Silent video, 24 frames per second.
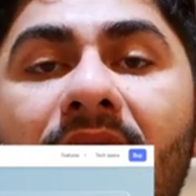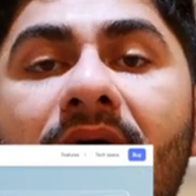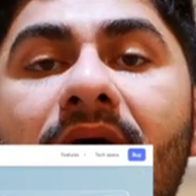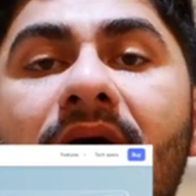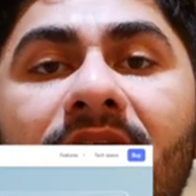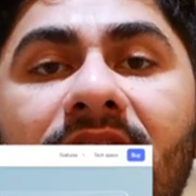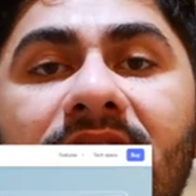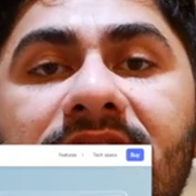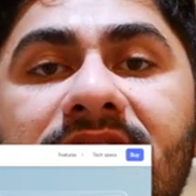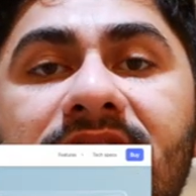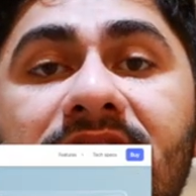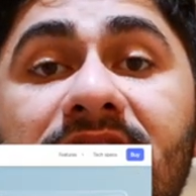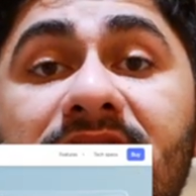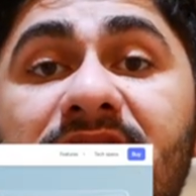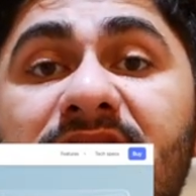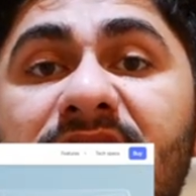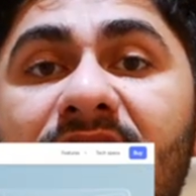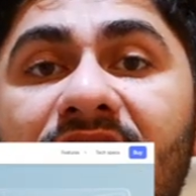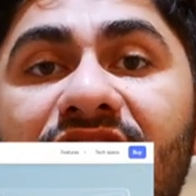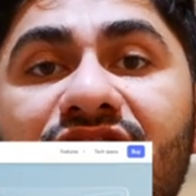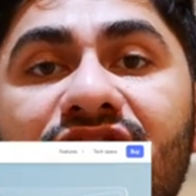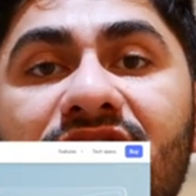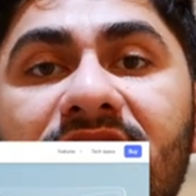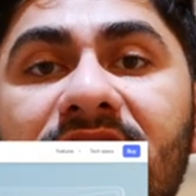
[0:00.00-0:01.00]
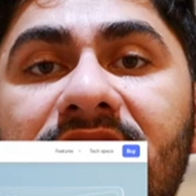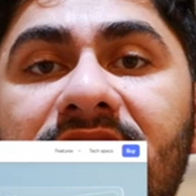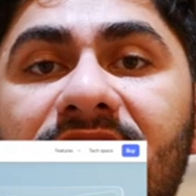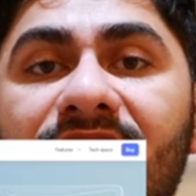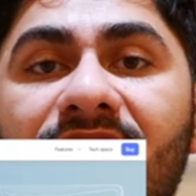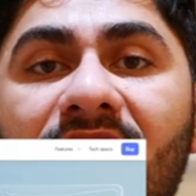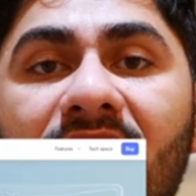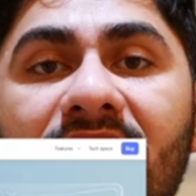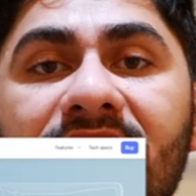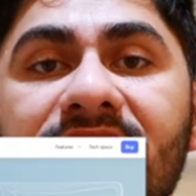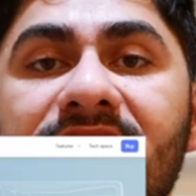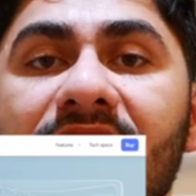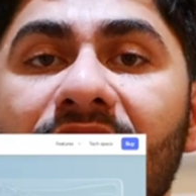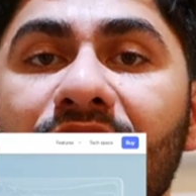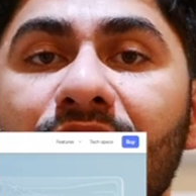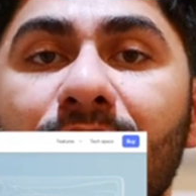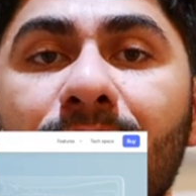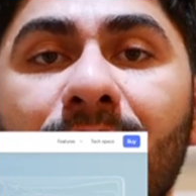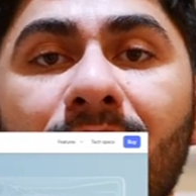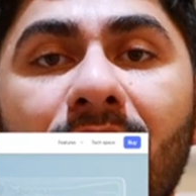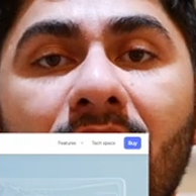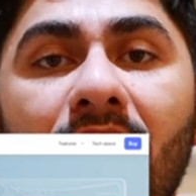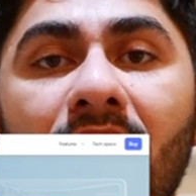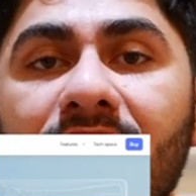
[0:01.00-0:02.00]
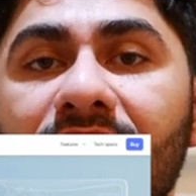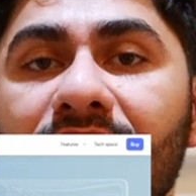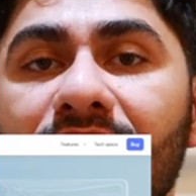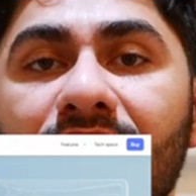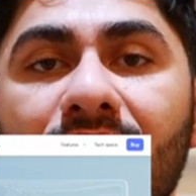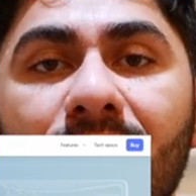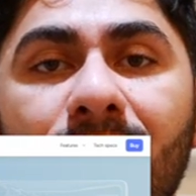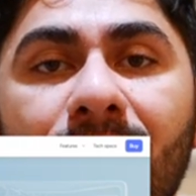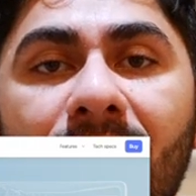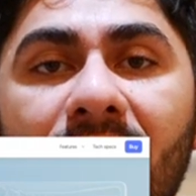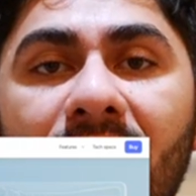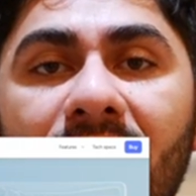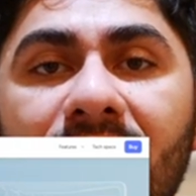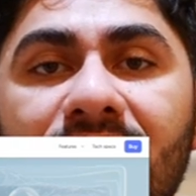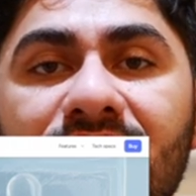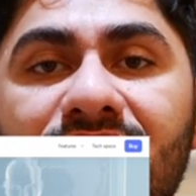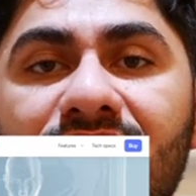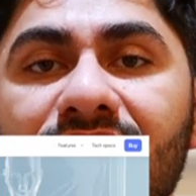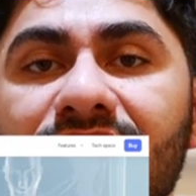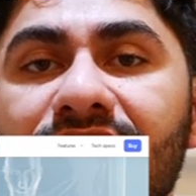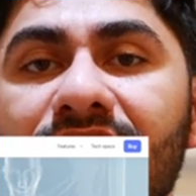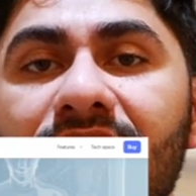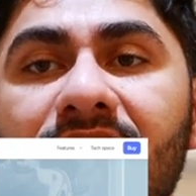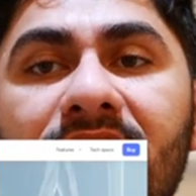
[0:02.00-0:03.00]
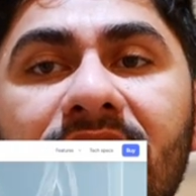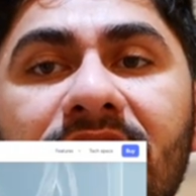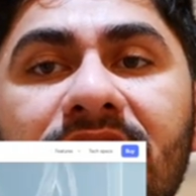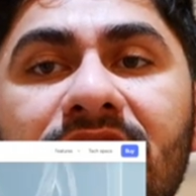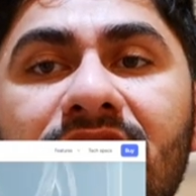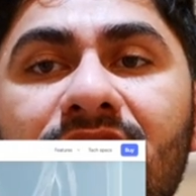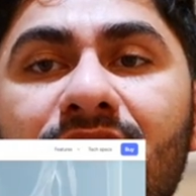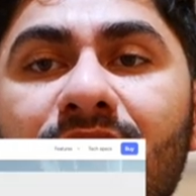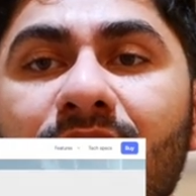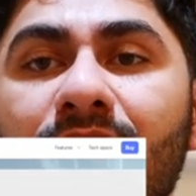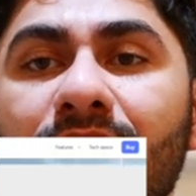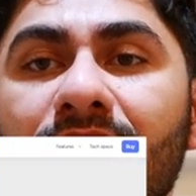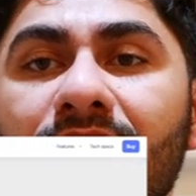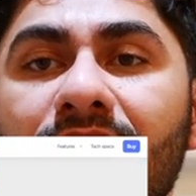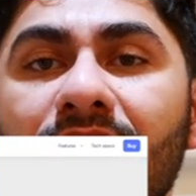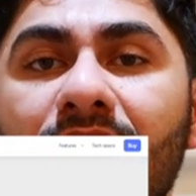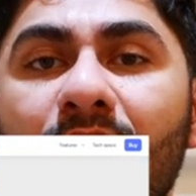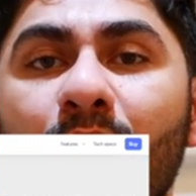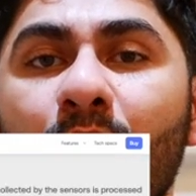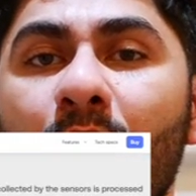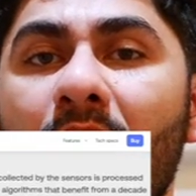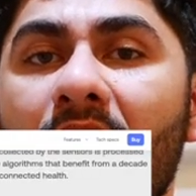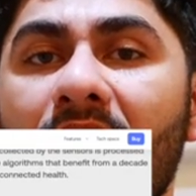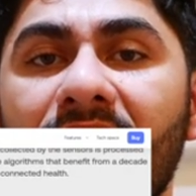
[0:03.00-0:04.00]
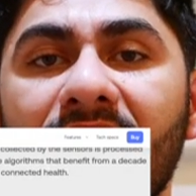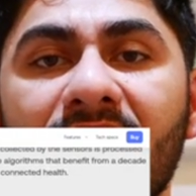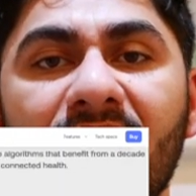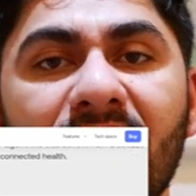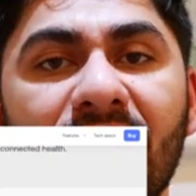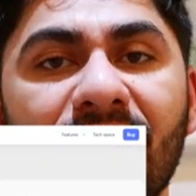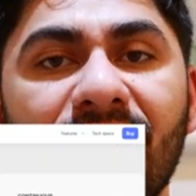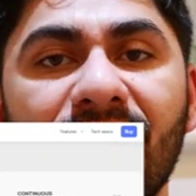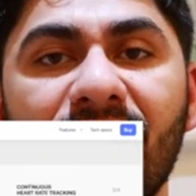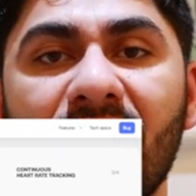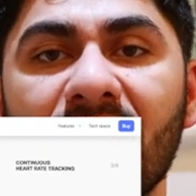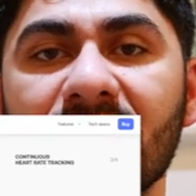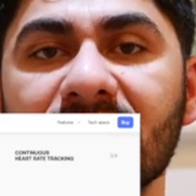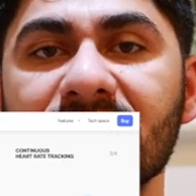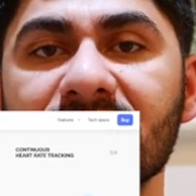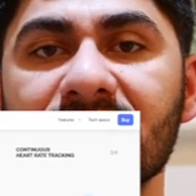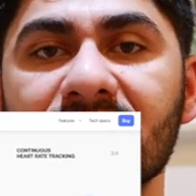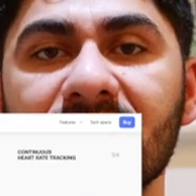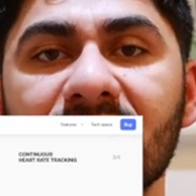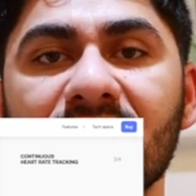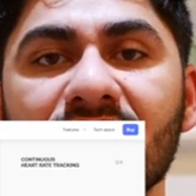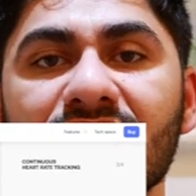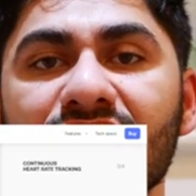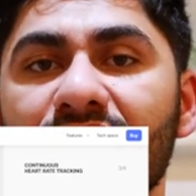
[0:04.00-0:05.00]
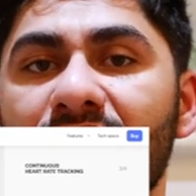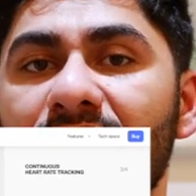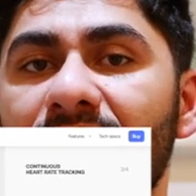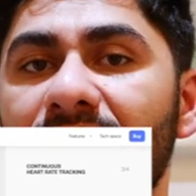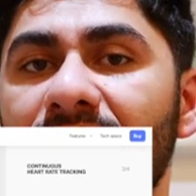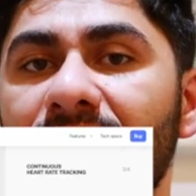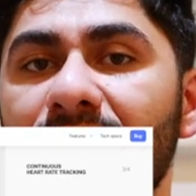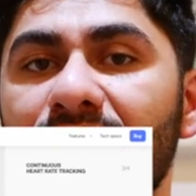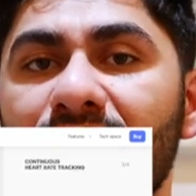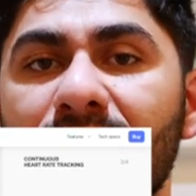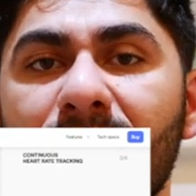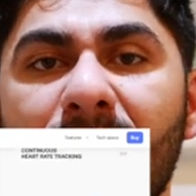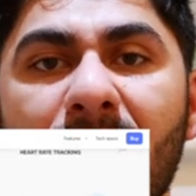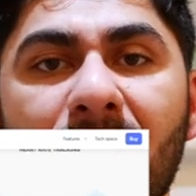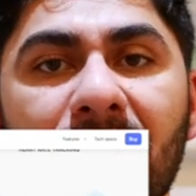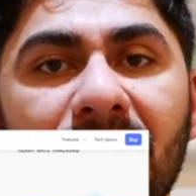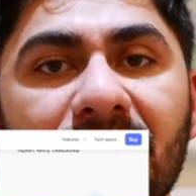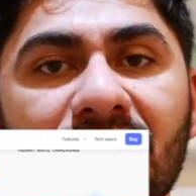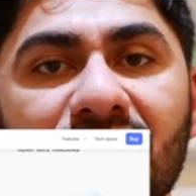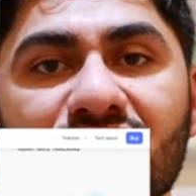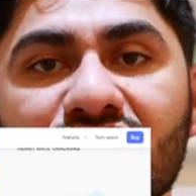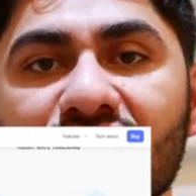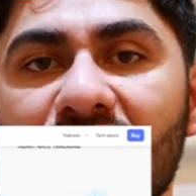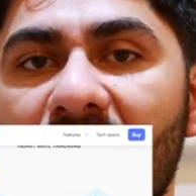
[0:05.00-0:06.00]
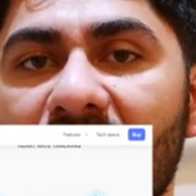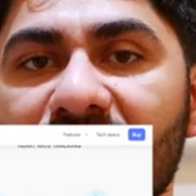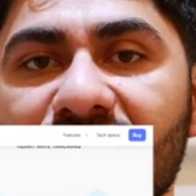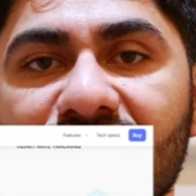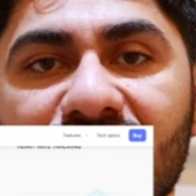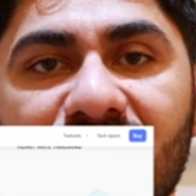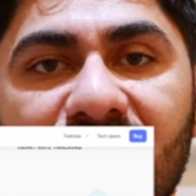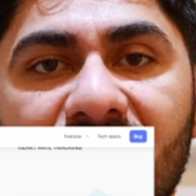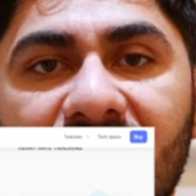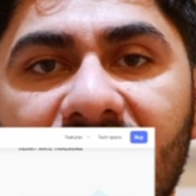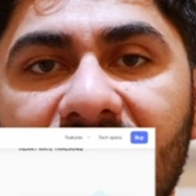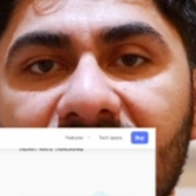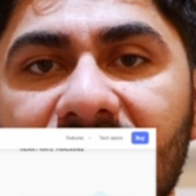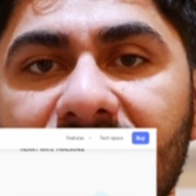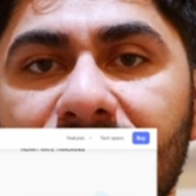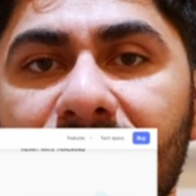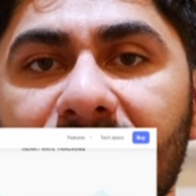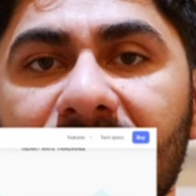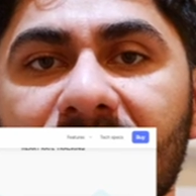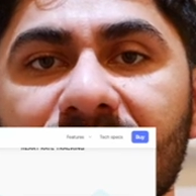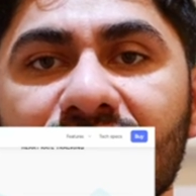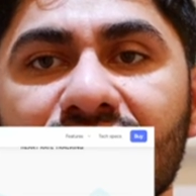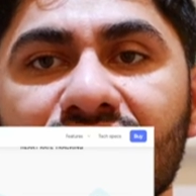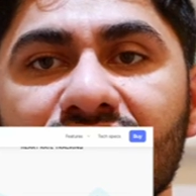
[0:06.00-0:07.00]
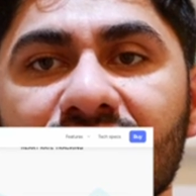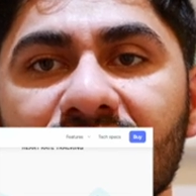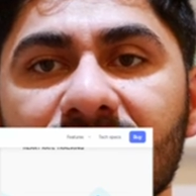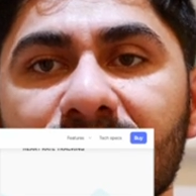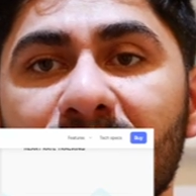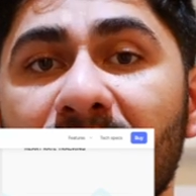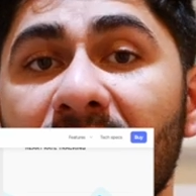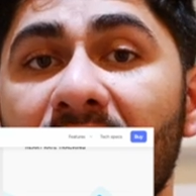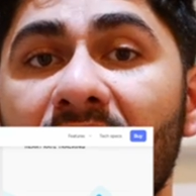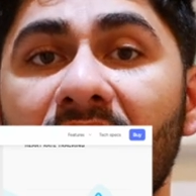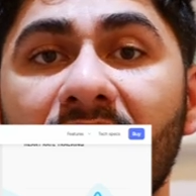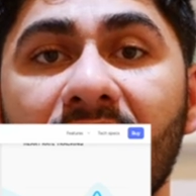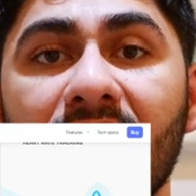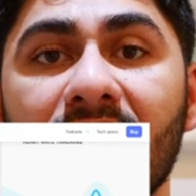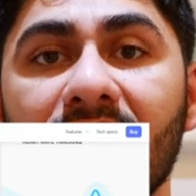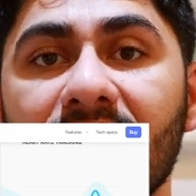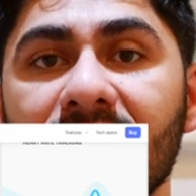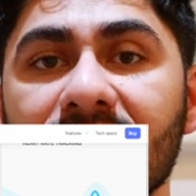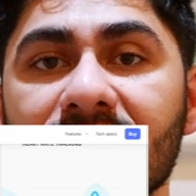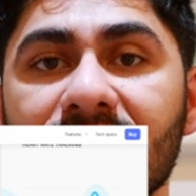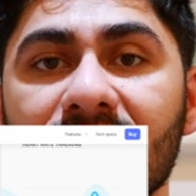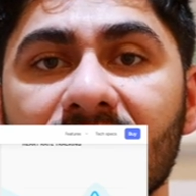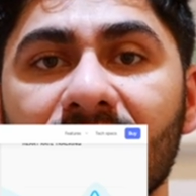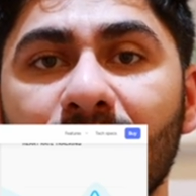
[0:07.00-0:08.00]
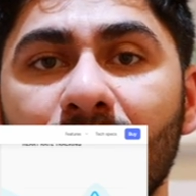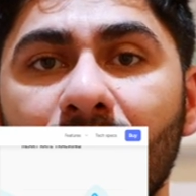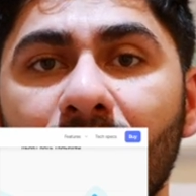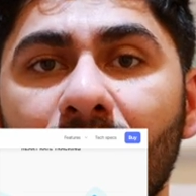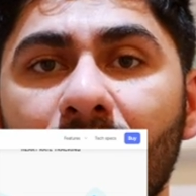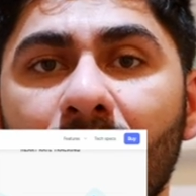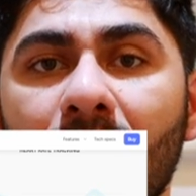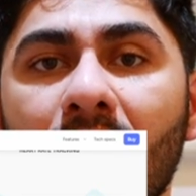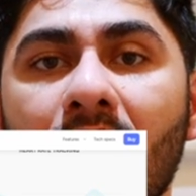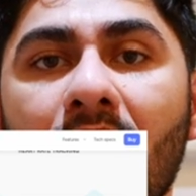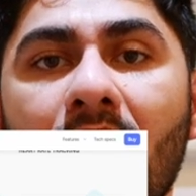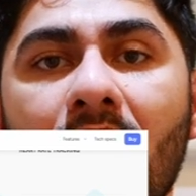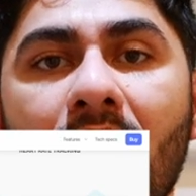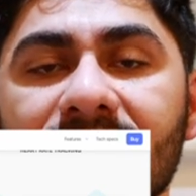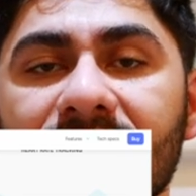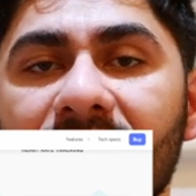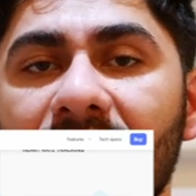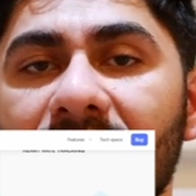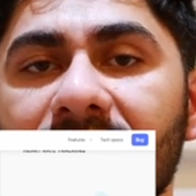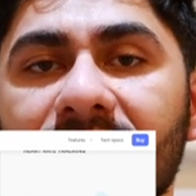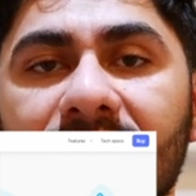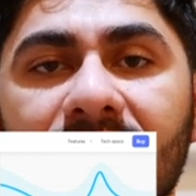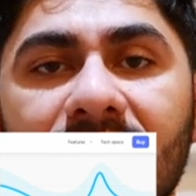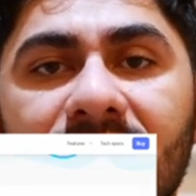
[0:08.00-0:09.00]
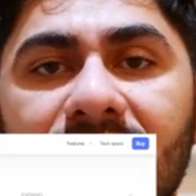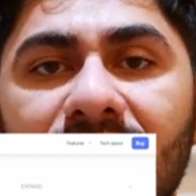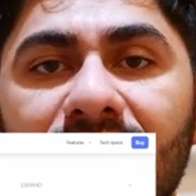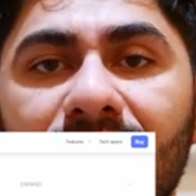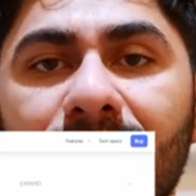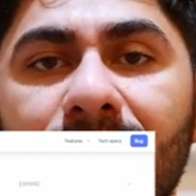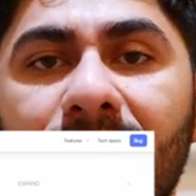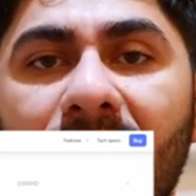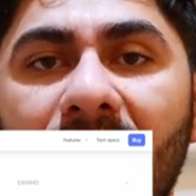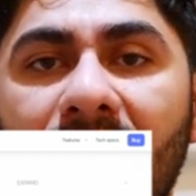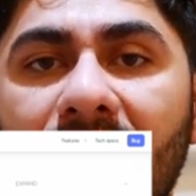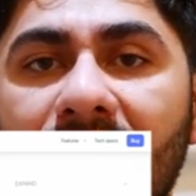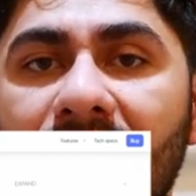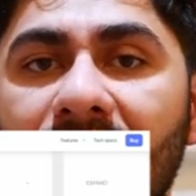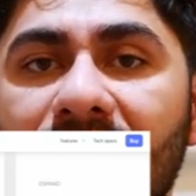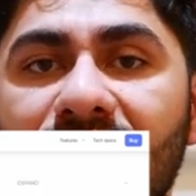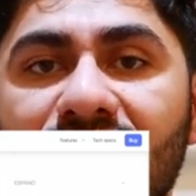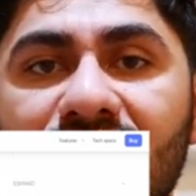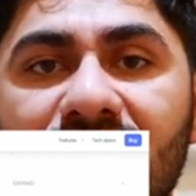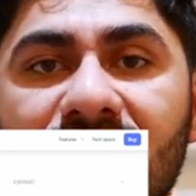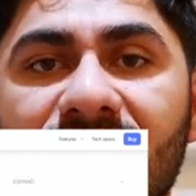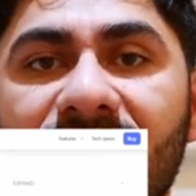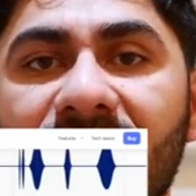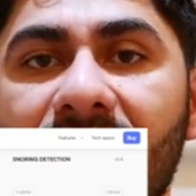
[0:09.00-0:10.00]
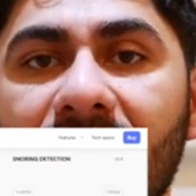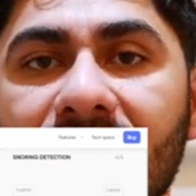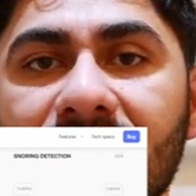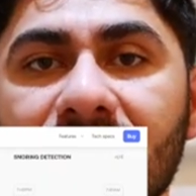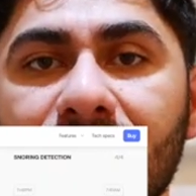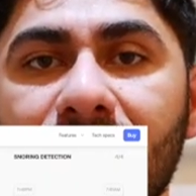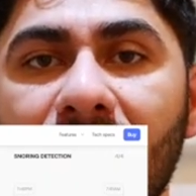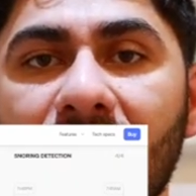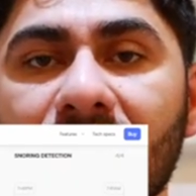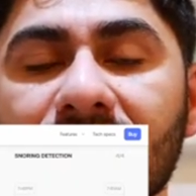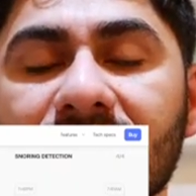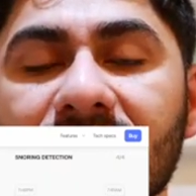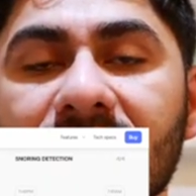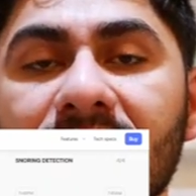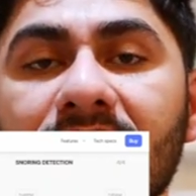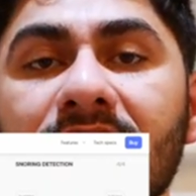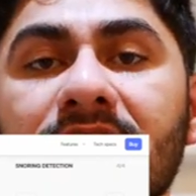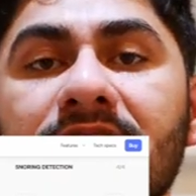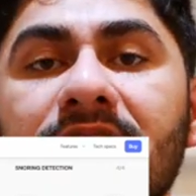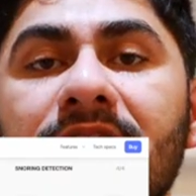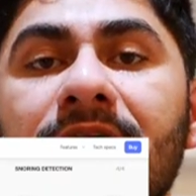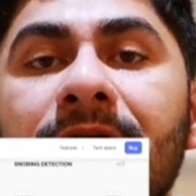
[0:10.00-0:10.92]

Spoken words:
This is essentially a device that you put under your bed, so you don't need to, wear any devices or remember to charge things, because you just plug it into the wall, slide it under your bed and just forget about it.